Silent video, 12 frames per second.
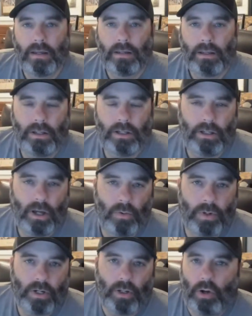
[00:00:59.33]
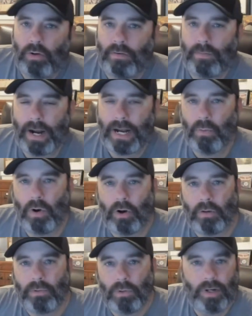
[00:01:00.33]
Yo and hello, everybody.
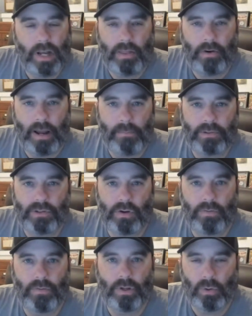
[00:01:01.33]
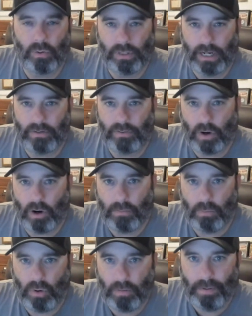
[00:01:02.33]
Welcome to another episode of the Golden Age of
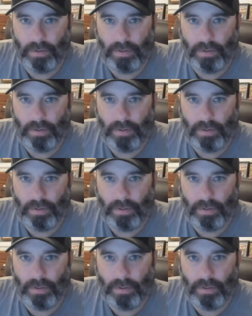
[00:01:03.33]
Cardboard